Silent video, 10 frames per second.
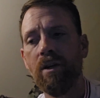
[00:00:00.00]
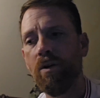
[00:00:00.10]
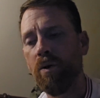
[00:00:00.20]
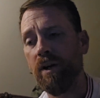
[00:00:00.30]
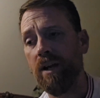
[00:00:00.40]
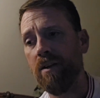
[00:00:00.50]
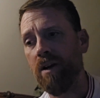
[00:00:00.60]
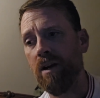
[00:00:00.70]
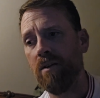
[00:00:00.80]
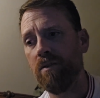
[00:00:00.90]

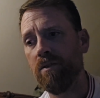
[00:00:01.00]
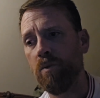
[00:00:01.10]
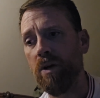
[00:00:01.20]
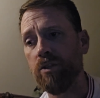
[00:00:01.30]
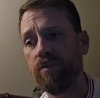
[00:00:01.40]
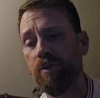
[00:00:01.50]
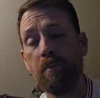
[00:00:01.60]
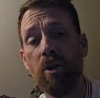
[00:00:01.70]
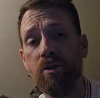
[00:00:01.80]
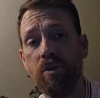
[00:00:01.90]

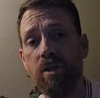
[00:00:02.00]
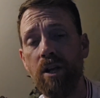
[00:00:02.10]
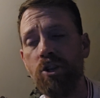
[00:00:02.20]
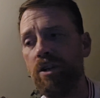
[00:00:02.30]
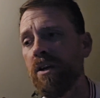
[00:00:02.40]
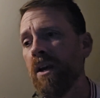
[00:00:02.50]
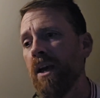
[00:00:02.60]
Football Association,